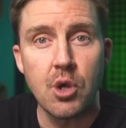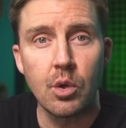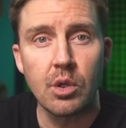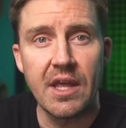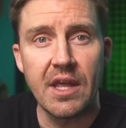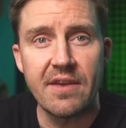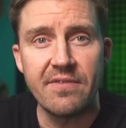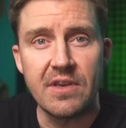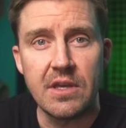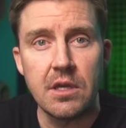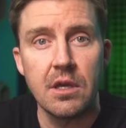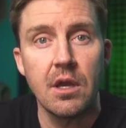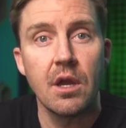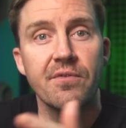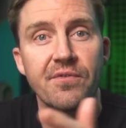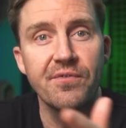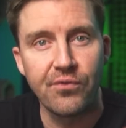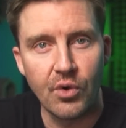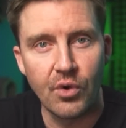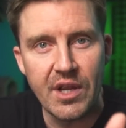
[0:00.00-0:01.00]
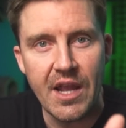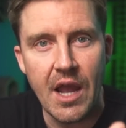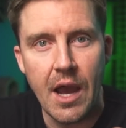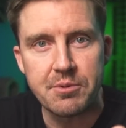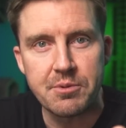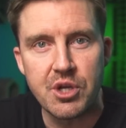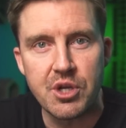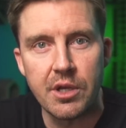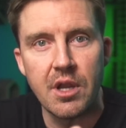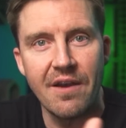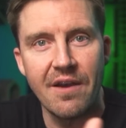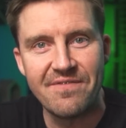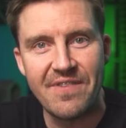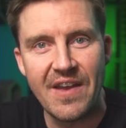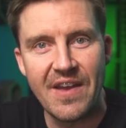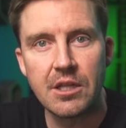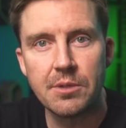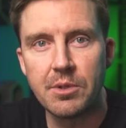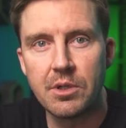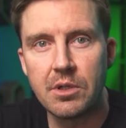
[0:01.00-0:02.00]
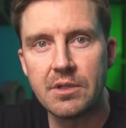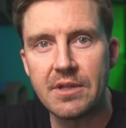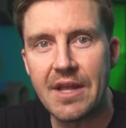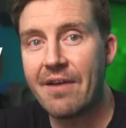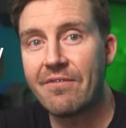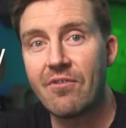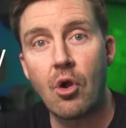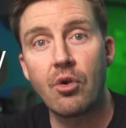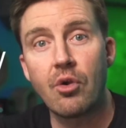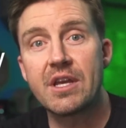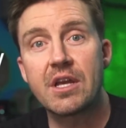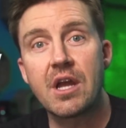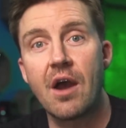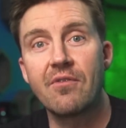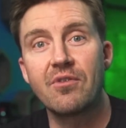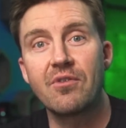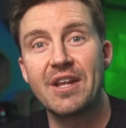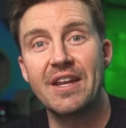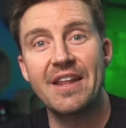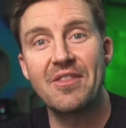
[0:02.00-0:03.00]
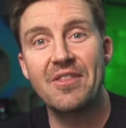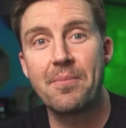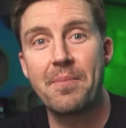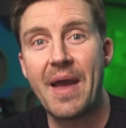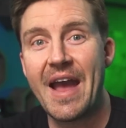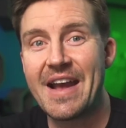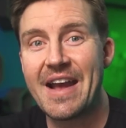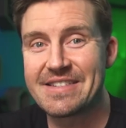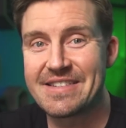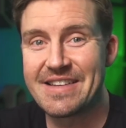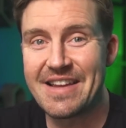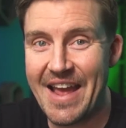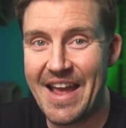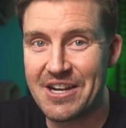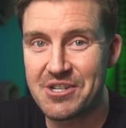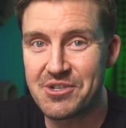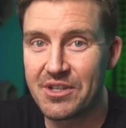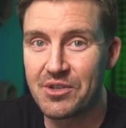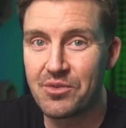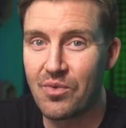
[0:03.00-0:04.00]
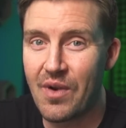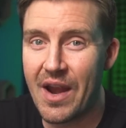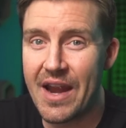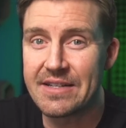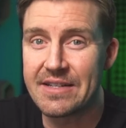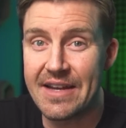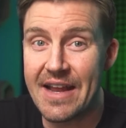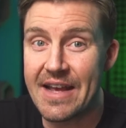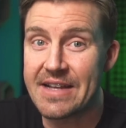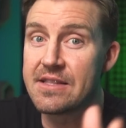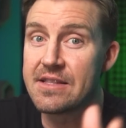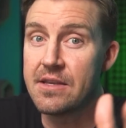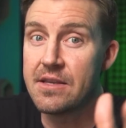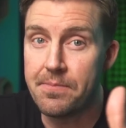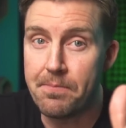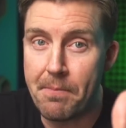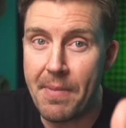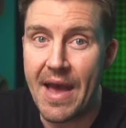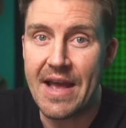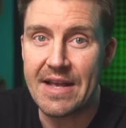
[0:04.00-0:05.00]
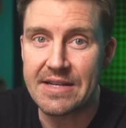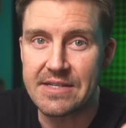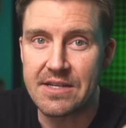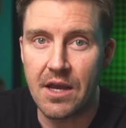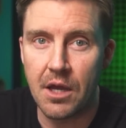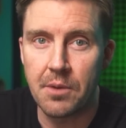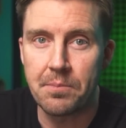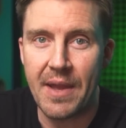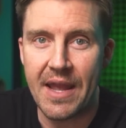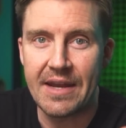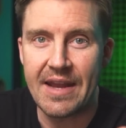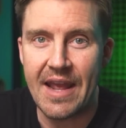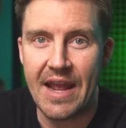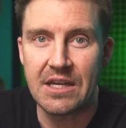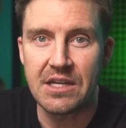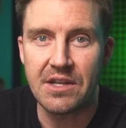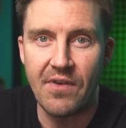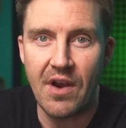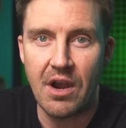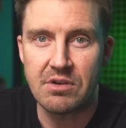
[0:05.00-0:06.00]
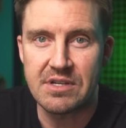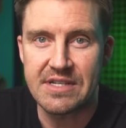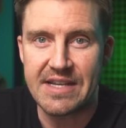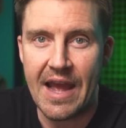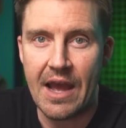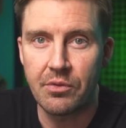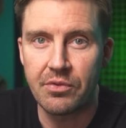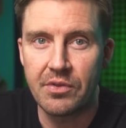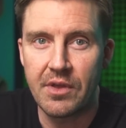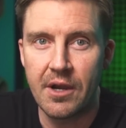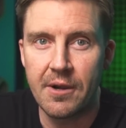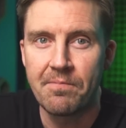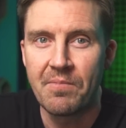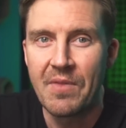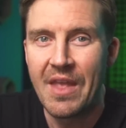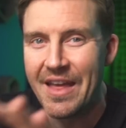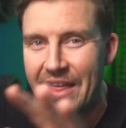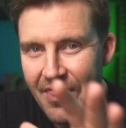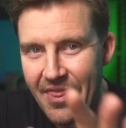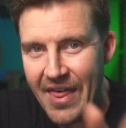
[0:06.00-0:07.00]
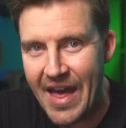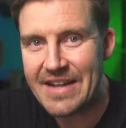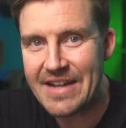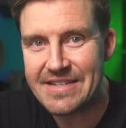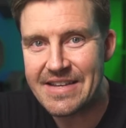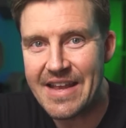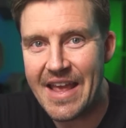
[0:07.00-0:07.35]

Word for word: TotalAV free option available. Now, I've already covered it in the past and actually ranked it as the best unpaid antivirus out there. That